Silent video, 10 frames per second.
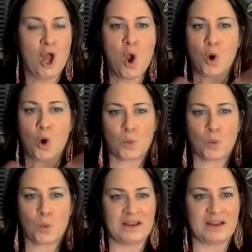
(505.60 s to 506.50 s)
or
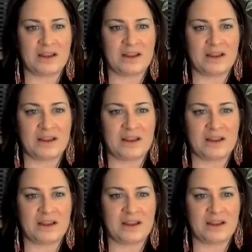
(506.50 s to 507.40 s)
whatever it is that you're
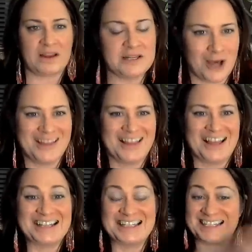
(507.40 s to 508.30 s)
watching this on.
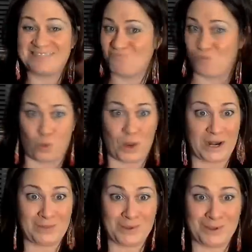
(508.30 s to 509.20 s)
Just
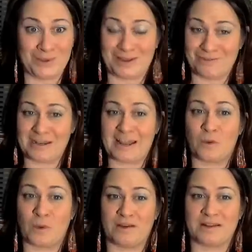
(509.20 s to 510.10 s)
run-of-the-mill, everyday
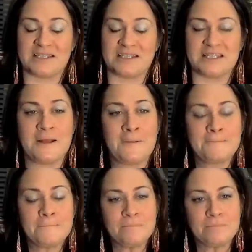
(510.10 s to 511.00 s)
awareness
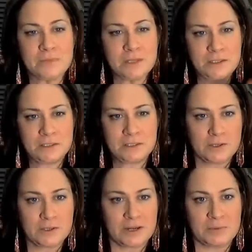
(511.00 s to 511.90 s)
is an
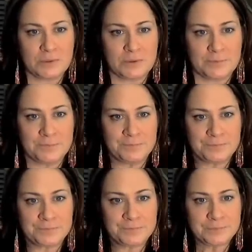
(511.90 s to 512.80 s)
incredible tool.
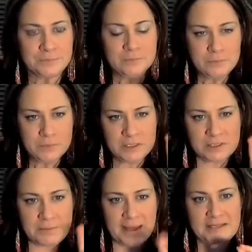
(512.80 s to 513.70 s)
It's
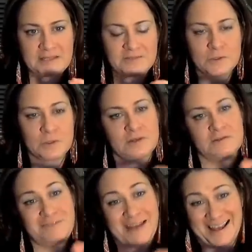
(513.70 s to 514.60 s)
a massive tool.
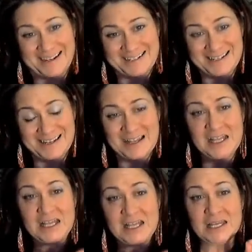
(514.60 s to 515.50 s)
In fact,
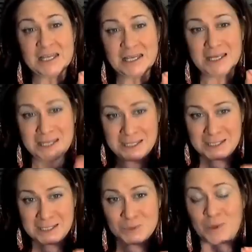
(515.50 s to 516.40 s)
it
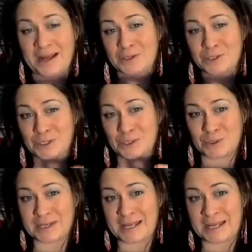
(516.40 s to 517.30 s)
is what actually
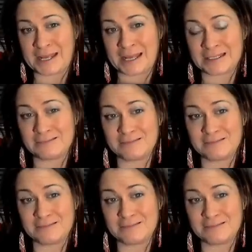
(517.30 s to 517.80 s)
creates